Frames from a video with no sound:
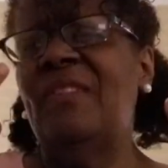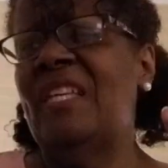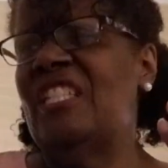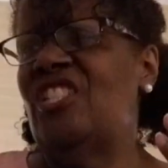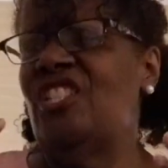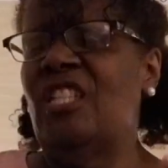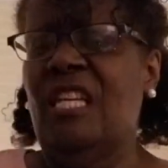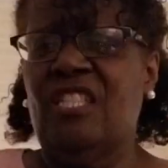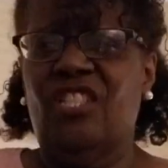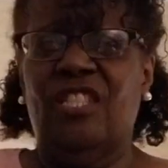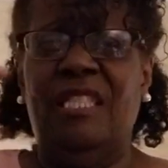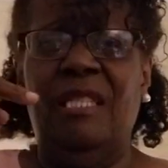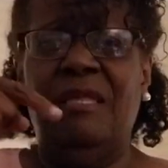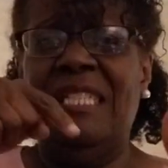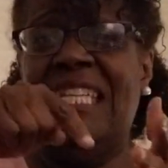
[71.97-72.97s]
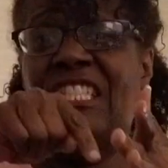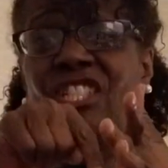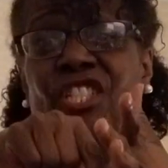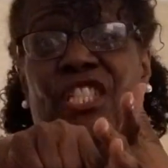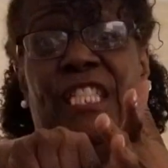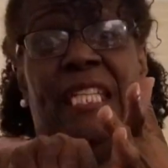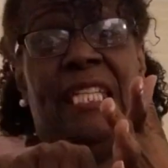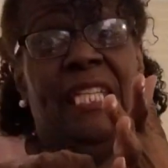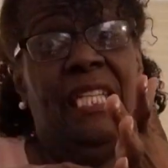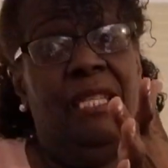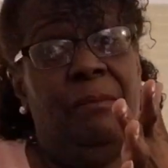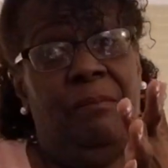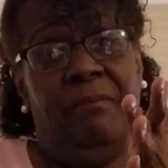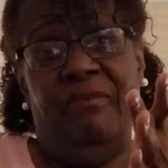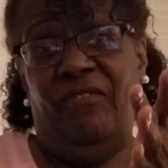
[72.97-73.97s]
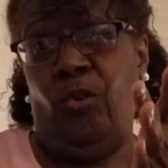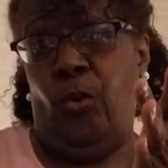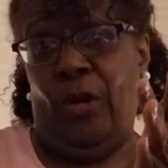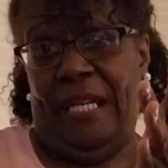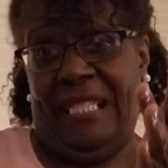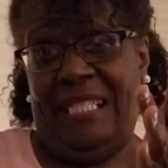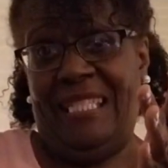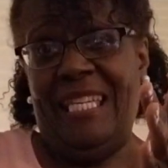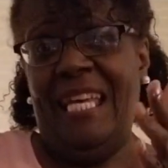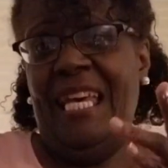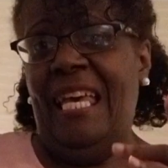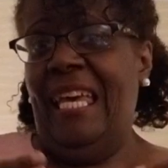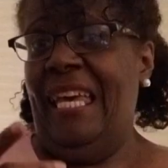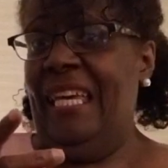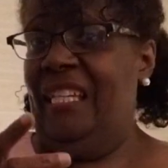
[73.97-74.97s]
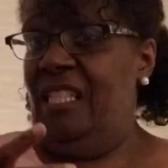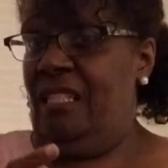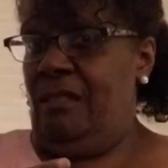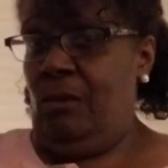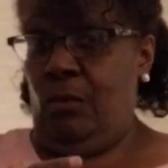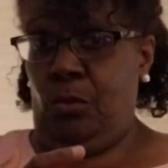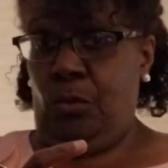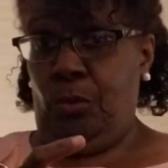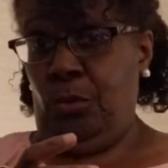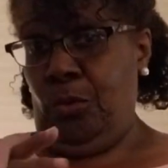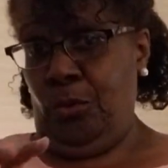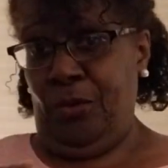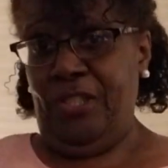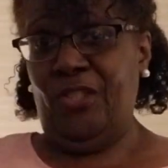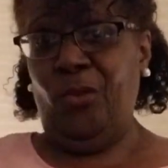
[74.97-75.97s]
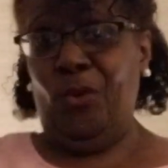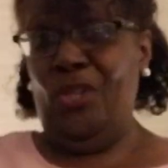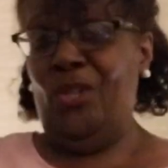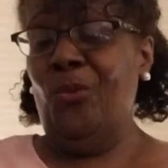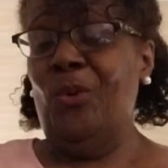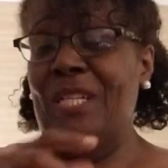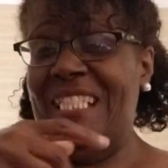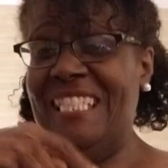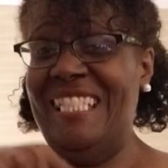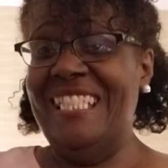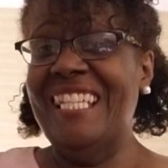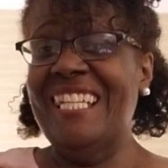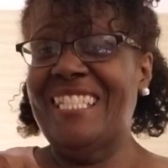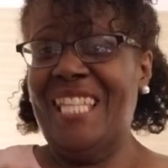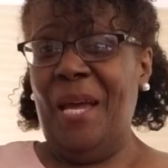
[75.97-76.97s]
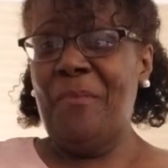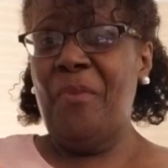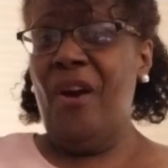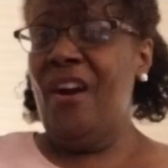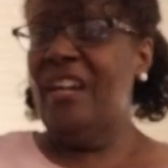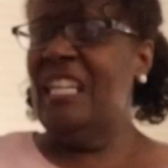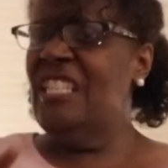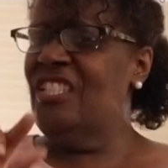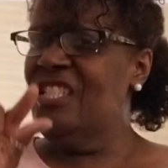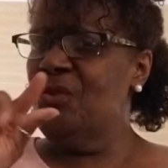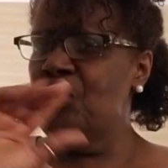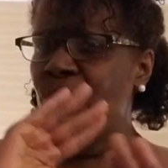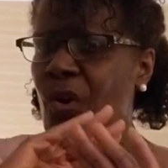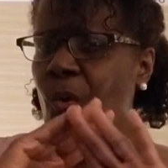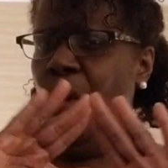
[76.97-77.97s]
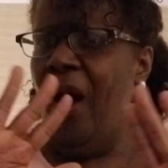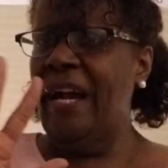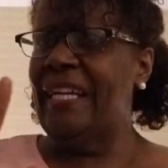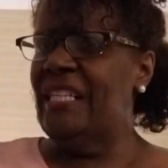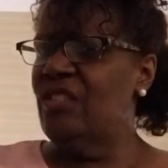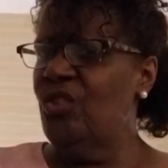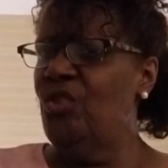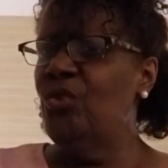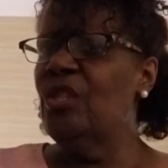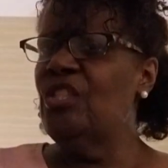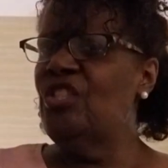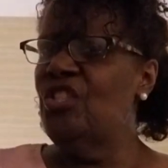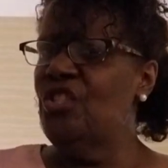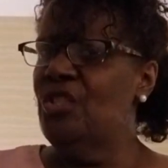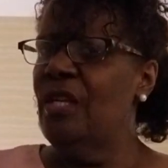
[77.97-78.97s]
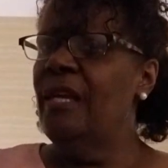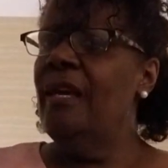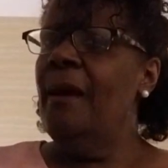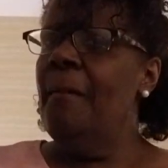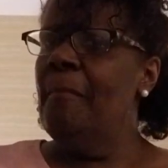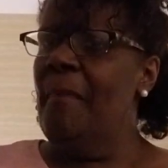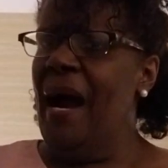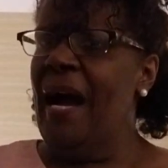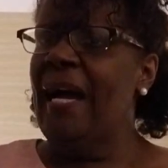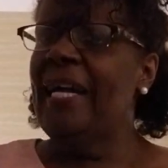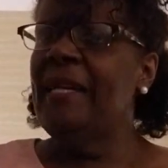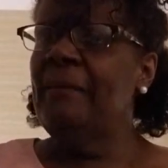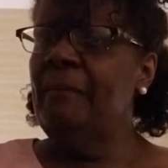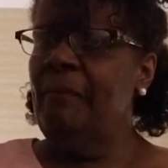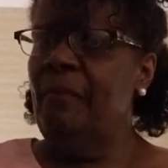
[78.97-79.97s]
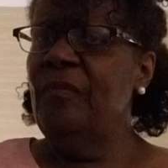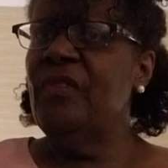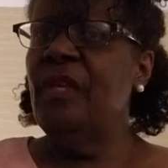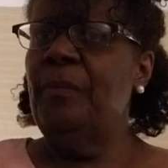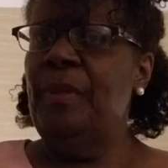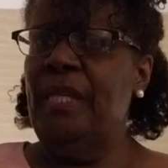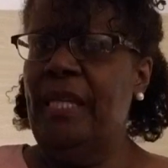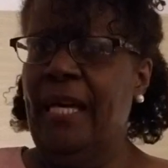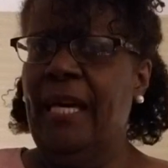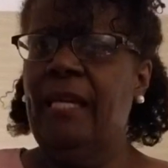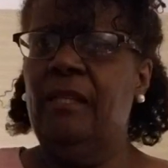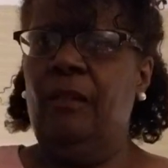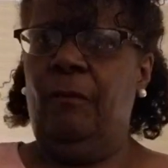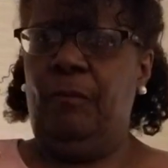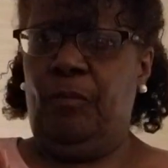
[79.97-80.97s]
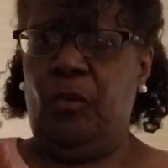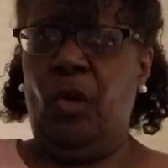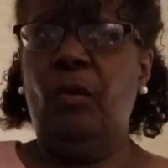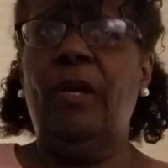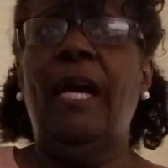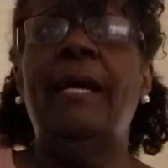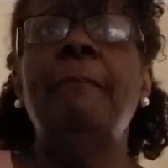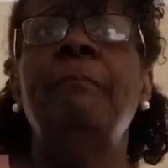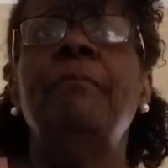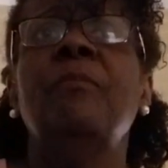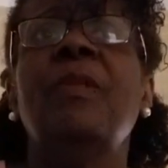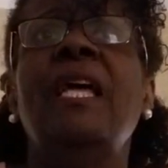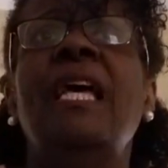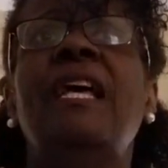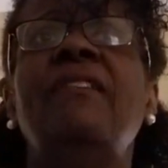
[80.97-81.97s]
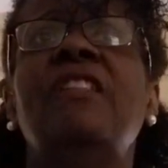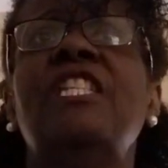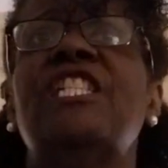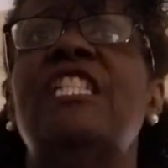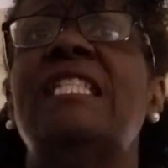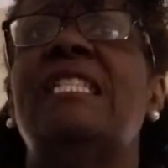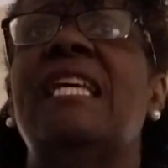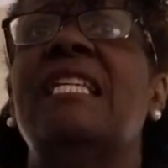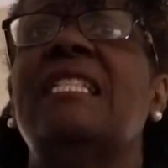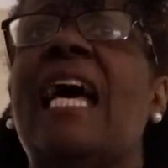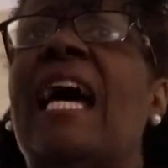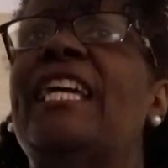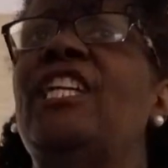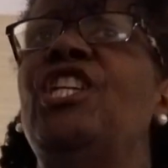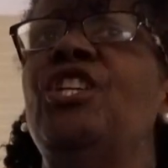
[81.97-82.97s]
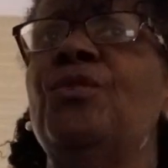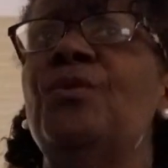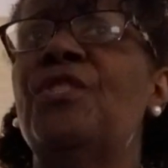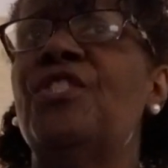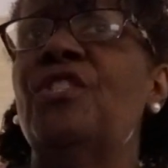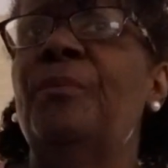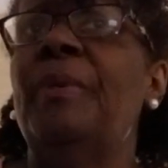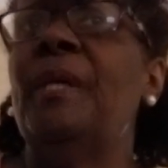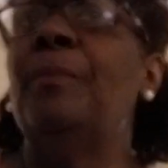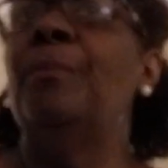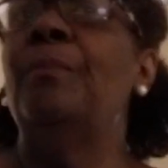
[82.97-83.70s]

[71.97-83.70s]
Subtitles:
then she has a deep voice, and it, ooh. So when she does that part, it's just real quiet, so you can just mime the piano, okay? Then she says, I used to be